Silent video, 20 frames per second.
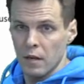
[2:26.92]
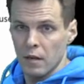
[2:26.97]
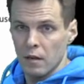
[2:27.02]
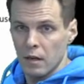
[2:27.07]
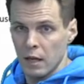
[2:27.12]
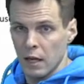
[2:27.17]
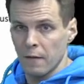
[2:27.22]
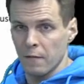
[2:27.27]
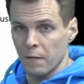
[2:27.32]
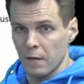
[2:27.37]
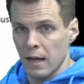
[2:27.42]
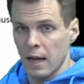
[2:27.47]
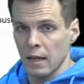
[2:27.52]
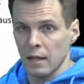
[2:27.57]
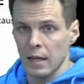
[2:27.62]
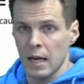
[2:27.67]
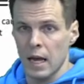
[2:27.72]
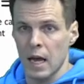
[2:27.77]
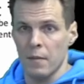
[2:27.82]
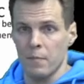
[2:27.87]
If that
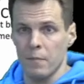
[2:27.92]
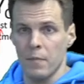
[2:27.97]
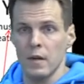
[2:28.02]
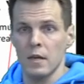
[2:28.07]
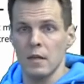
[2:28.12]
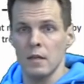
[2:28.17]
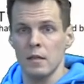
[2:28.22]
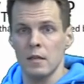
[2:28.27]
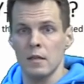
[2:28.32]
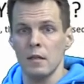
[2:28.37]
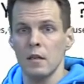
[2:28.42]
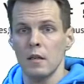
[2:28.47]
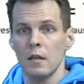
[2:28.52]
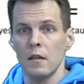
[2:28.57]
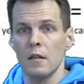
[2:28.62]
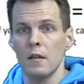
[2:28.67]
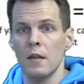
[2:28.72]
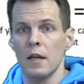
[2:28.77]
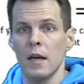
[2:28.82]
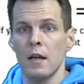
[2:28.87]
happens,
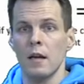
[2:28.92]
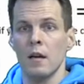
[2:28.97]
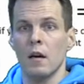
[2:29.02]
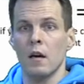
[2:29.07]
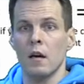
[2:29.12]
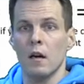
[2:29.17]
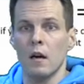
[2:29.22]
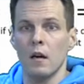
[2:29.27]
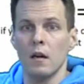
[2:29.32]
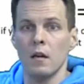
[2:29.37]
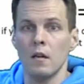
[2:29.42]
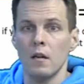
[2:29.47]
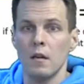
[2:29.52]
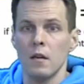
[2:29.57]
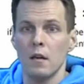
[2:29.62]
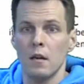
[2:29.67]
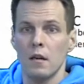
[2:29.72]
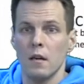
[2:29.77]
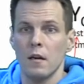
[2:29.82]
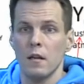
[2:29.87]
then
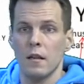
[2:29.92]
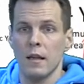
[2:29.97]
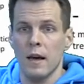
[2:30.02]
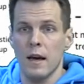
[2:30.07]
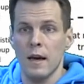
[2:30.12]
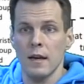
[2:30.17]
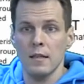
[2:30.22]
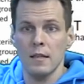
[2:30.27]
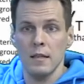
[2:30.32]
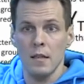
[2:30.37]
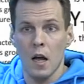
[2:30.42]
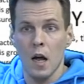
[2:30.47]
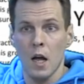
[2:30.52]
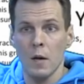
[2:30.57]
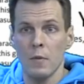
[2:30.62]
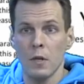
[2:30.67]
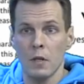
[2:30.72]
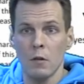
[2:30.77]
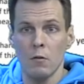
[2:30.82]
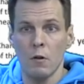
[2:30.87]
the
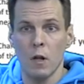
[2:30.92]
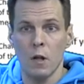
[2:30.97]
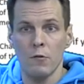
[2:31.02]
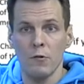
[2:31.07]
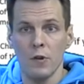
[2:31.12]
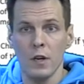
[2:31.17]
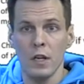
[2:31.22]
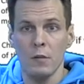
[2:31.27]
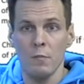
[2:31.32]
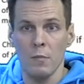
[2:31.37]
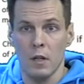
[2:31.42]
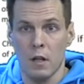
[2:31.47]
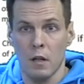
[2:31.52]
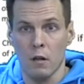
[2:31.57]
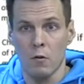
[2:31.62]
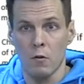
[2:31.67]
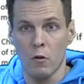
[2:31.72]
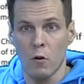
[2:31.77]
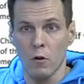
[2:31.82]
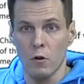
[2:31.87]
assignment to the treatment
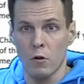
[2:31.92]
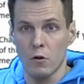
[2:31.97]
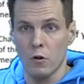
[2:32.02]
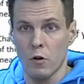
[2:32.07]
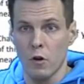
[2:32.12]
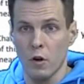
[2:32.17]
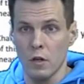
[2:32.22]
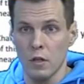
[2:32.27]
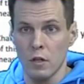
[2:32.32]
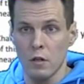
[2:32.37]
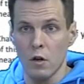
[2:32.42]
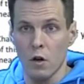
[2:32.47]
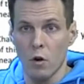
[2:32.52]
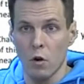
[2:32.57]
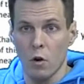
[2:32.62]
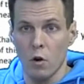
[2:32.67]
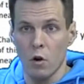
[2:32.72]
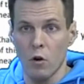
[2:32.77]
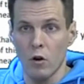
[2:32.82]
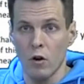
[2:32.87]
and control is no
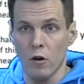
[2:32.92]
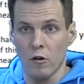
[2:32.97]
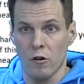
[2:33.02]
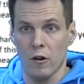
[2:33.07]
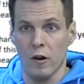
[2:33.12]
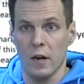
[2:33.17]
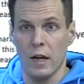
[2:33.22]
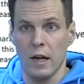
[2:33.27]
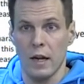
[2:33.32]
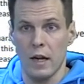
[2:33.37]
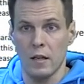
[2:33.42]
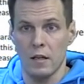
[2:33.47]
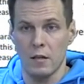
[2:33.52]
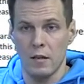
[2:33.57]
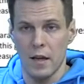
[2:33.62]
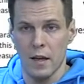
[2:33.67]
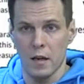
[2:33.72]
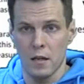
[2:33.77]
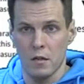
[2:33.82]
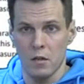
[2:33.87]
longer
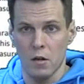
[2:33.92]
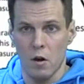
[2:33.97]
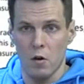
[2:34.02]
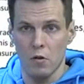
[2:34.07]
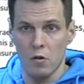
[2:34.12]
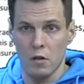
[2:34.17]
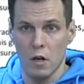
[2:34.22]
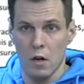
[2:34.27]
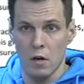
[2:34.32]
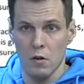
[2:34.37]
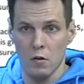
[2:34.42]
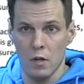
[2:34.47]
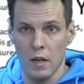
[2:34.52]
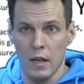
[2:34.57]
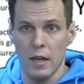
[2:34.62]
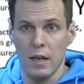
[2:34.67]
exogenous.